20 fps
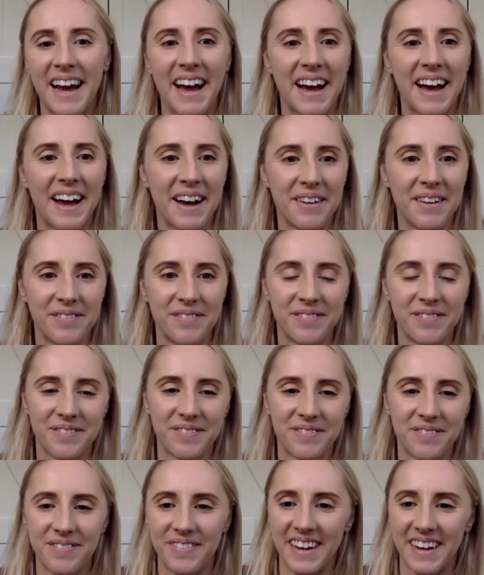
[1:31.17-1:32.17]

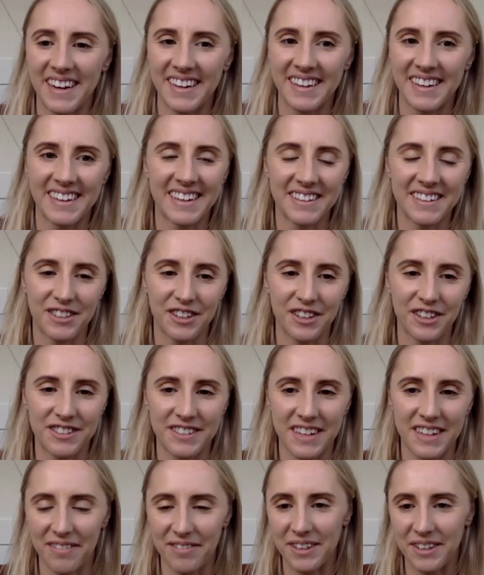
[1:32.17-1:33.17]
but it's good
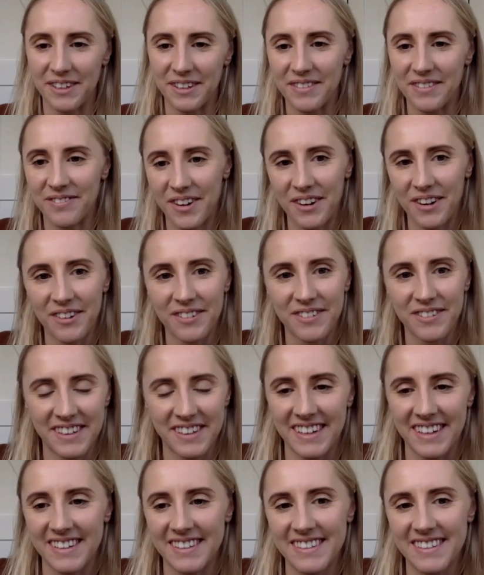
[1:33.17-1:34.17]
to have you involved in